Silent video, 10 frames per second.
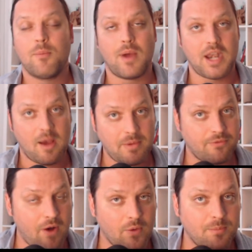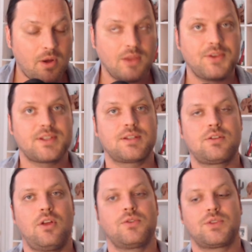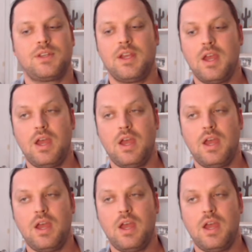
might not be following politics as closely,